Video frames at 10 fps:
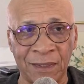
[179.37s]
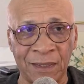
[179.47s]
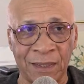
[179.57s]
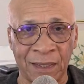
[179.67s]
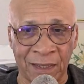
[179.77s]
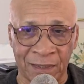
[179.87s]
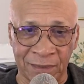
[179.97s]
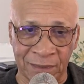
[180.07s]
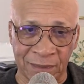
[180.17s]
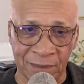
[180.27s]

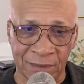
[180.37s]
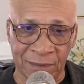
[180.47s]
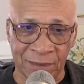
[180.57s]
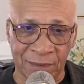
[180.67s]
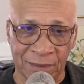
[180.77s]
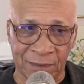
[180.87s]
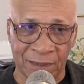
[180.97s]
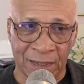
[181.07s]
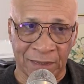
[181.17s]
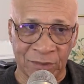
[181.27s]
And
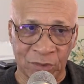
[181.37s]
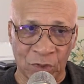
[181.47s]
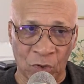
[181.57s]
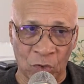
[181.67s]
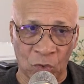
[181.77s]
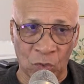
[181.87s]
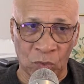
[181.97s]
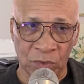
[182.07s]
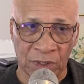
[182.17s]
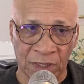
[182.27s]
I know
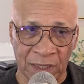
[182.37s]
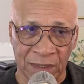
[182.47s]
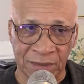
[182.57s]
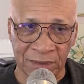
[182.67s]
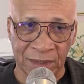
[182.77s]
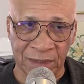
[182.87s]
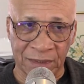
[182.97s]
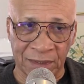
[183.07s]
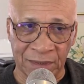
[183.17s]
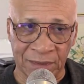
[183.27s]
they are
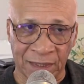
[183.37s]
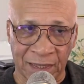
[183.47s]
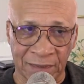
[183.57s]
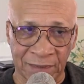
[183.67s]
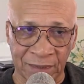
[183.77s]
saying that,